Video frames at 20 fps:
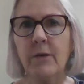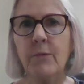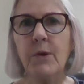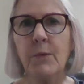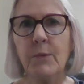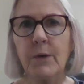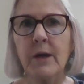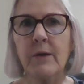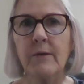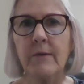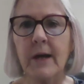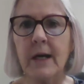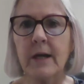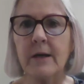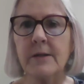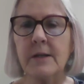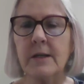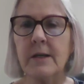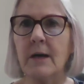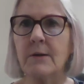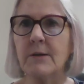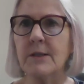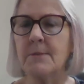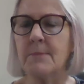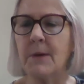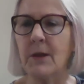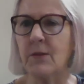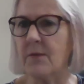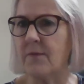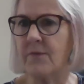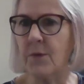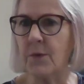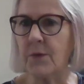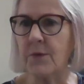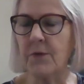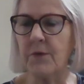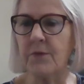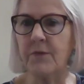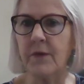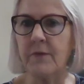then we went around, and I was about the fourth
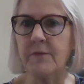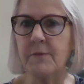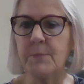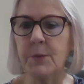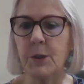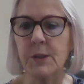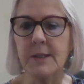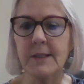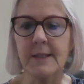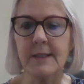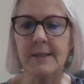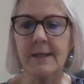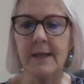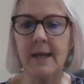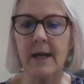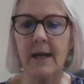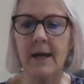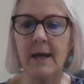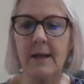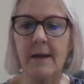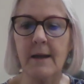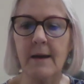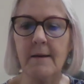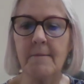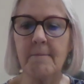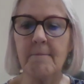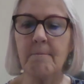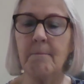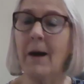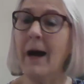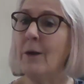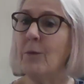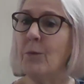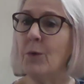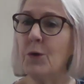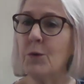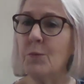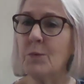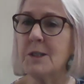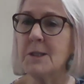or fifth person. And my
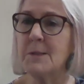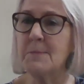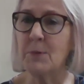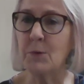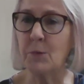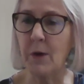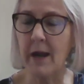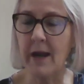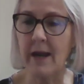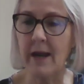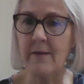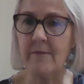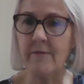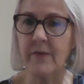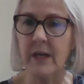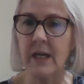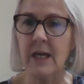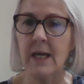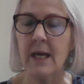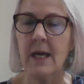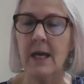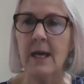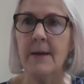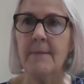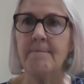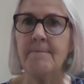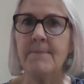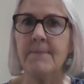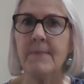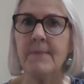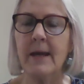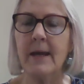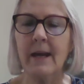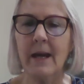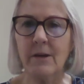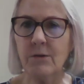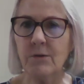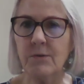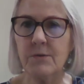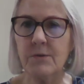word was brave. And
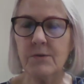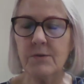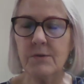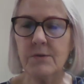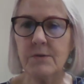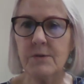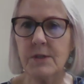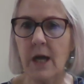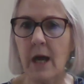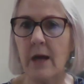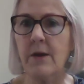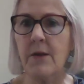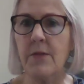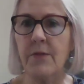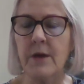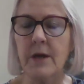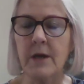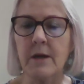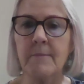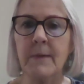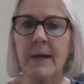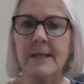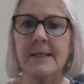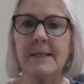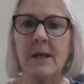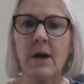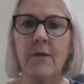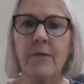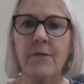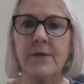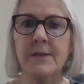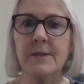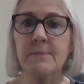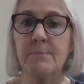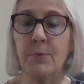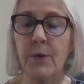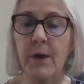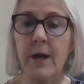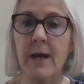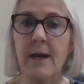I don't tend to think of myself as
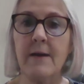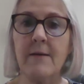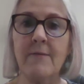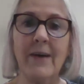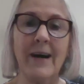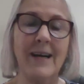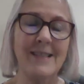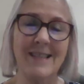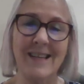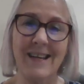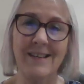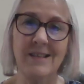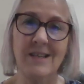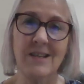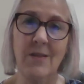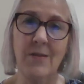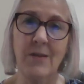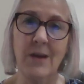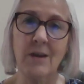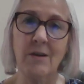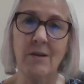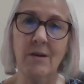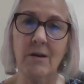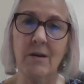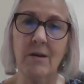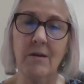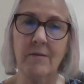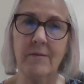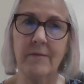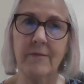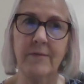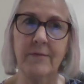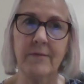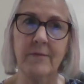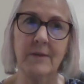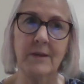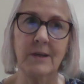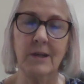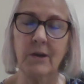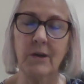brave. I tend to think of,
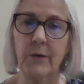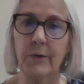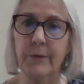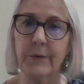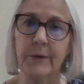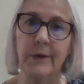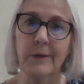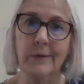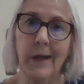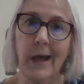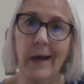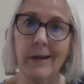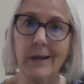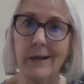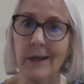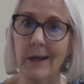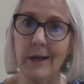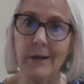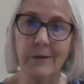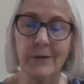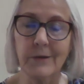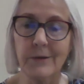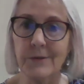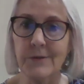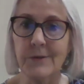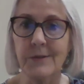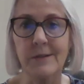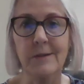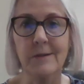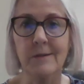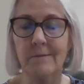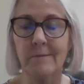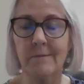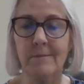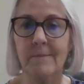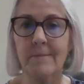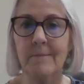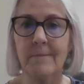gladiators and